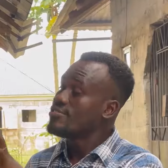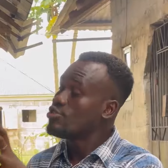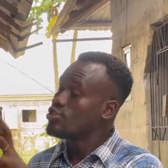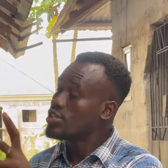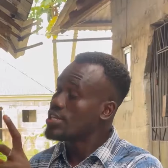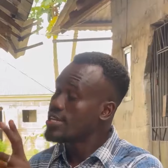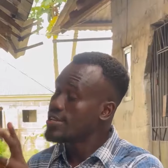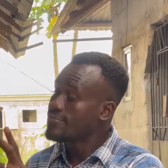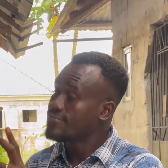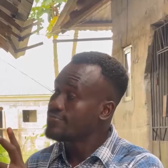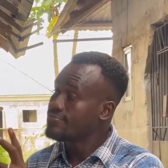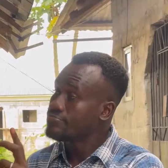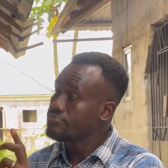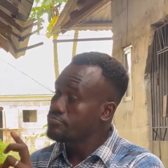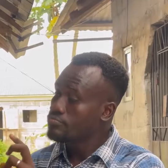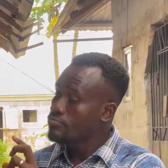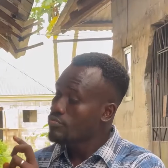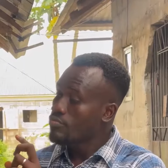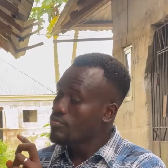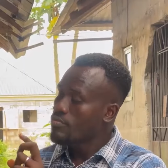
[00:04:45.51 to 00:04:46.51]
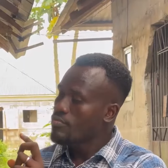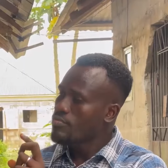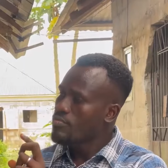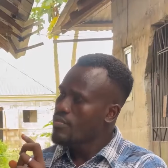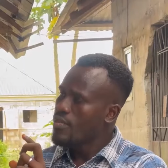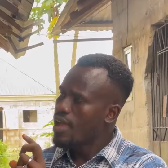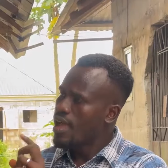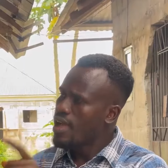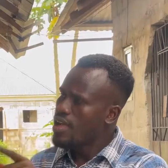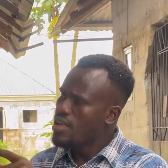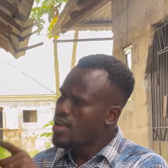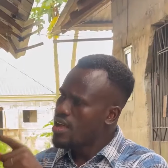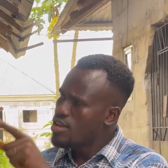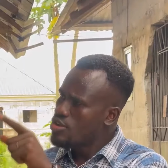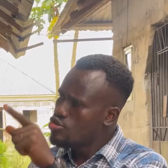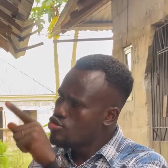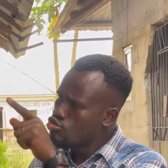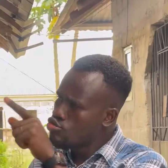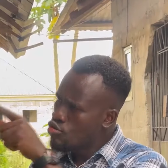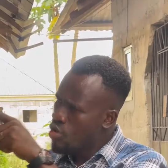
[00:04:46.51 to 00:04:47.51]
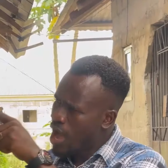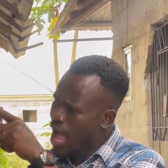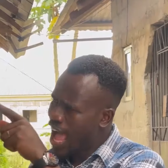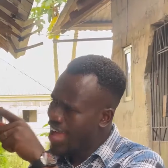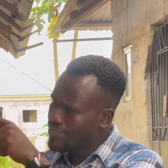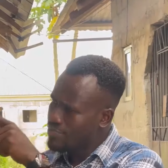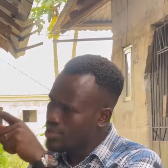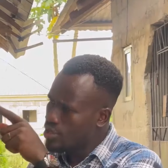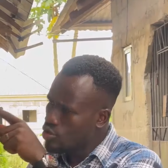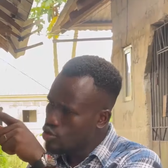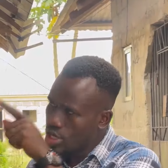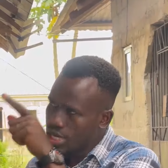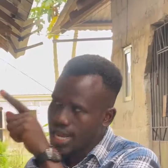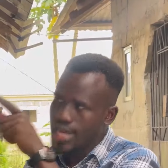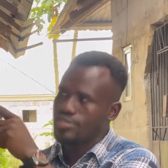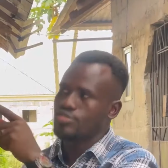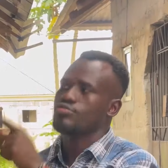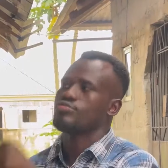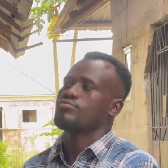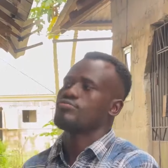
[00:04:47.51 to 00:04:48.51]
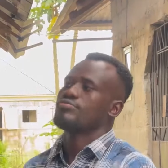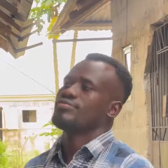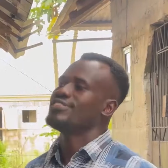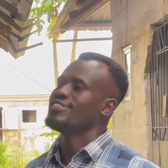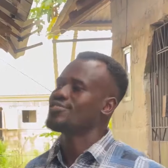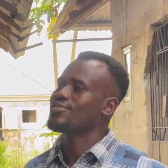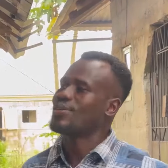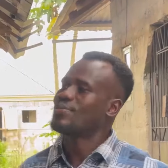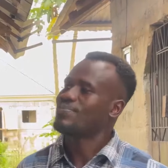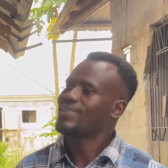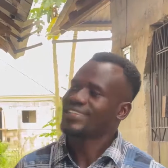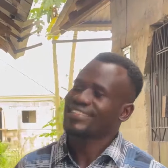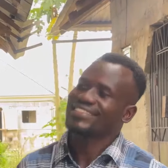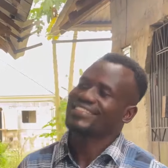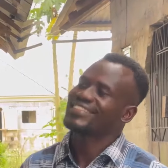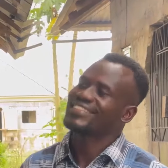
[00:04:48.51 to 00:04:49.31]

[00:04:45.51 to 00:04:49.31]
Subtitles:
You see? You know I've been looking at you in this compound.